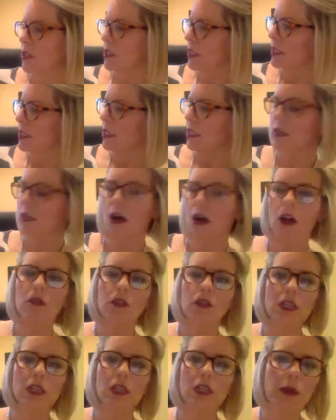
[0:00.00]
Because see, all
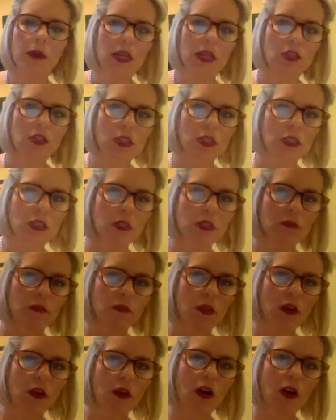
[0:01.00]
of these pages
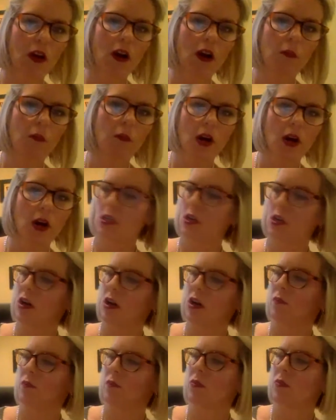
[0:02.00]
are marked
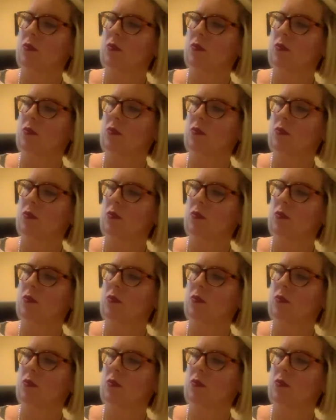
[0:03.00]
on.